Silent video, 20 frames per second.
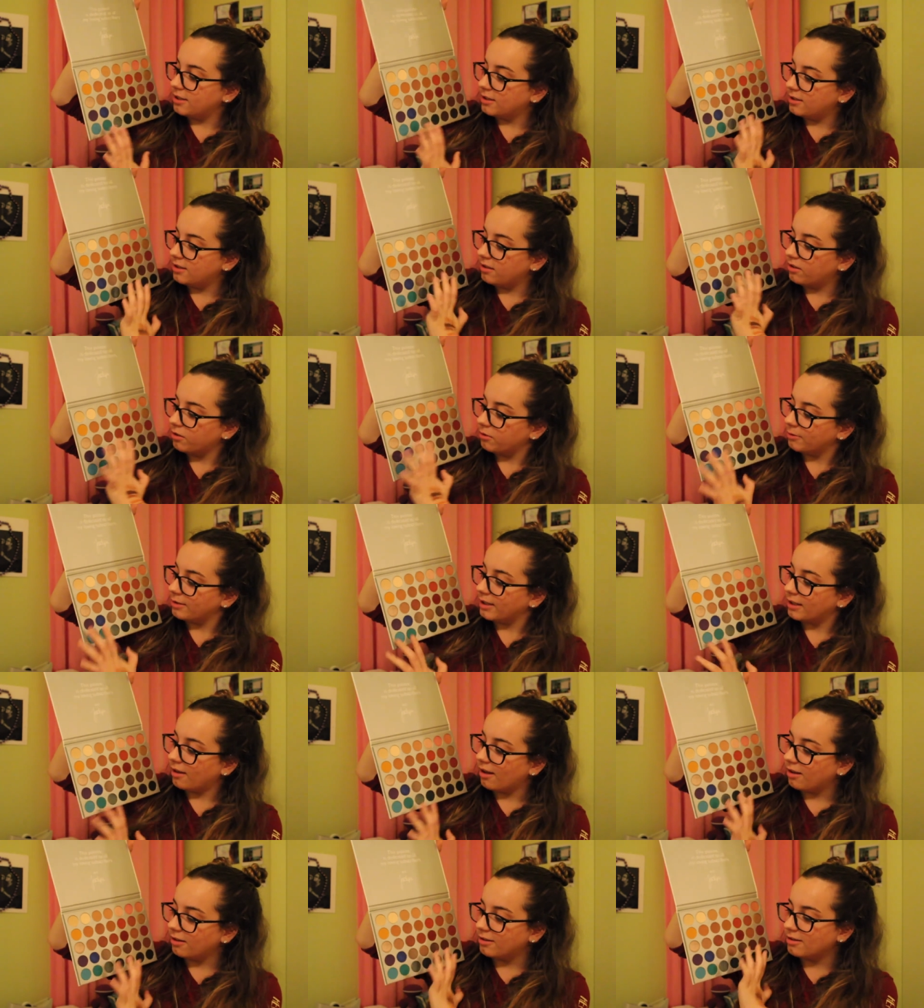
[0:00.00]
here. These are really
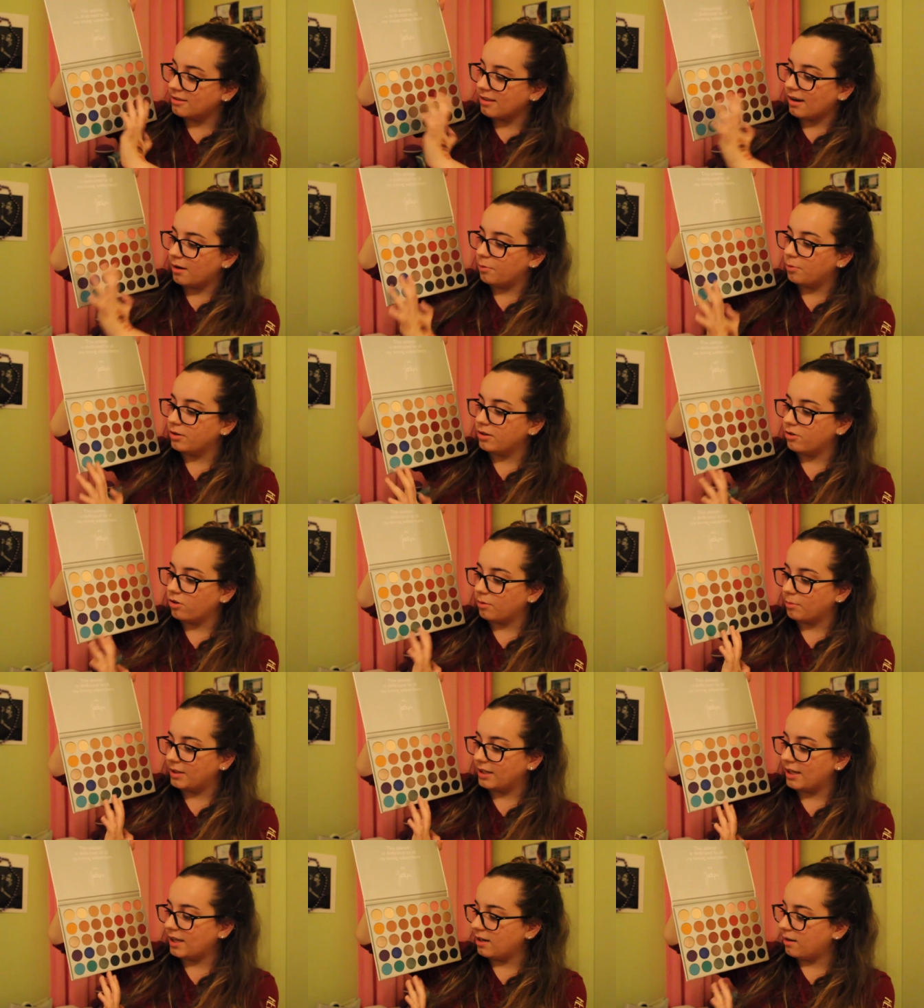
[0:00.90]
colors that I wouldn't
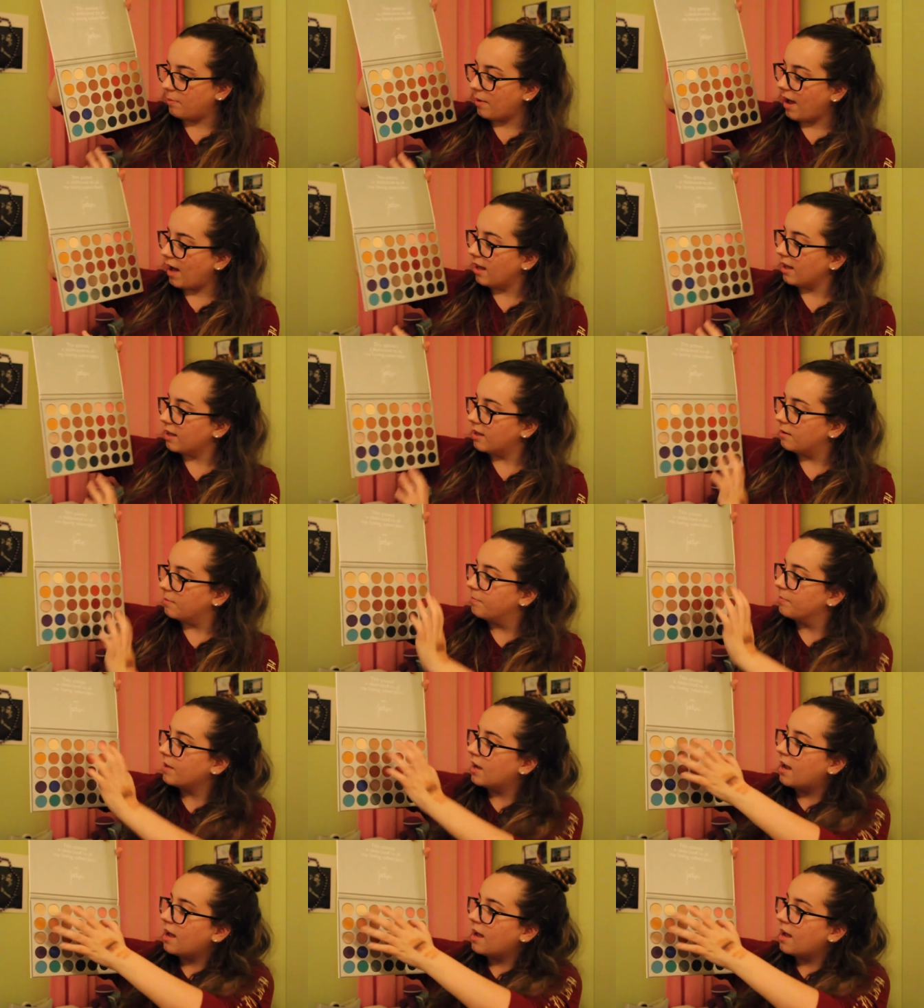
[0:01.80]
normally get in a palette.